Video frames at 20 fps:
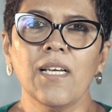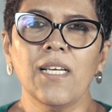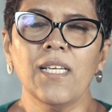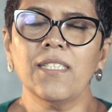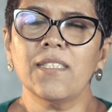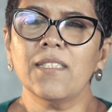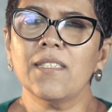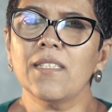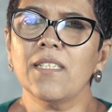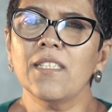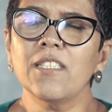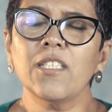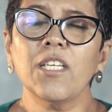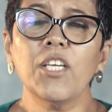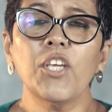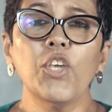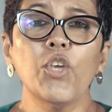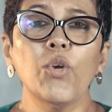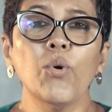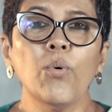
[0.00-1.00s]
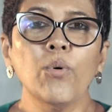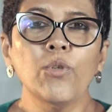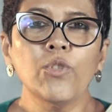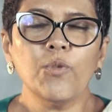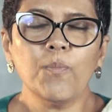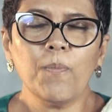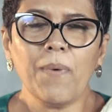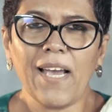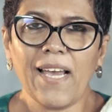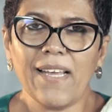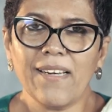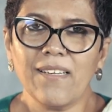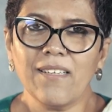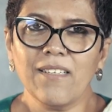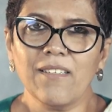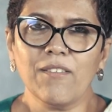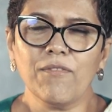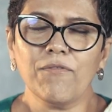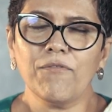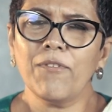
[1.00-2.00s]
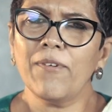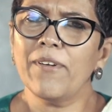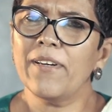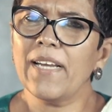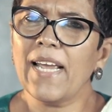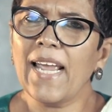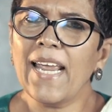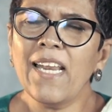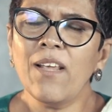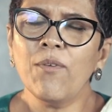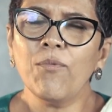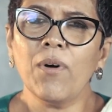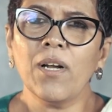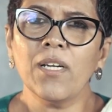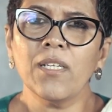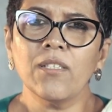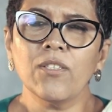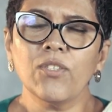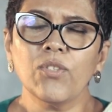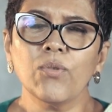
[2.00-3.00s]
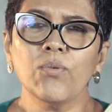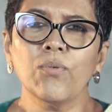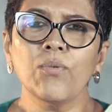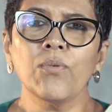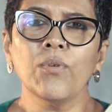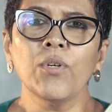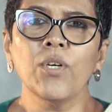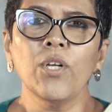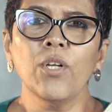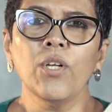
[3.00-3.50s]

is a huge barrier for anyone to